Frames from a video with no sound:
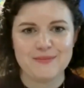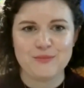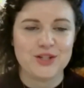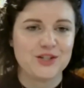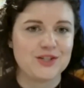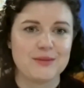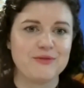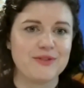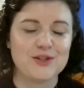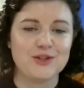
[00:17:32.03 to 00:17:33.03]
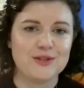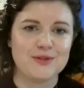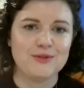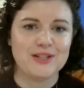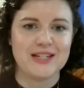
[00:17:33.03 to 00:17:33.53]
which some of our
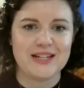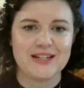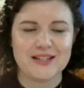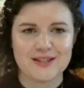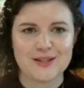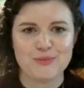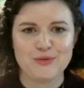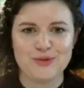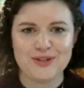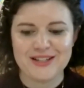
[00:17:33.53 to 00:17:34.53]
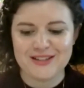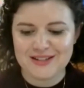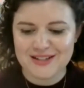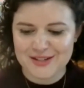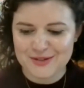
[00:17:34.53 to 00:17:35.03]
students really need as a support in the
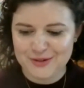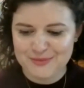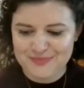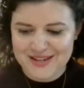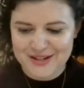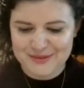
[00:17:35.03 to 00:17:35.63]
classroom.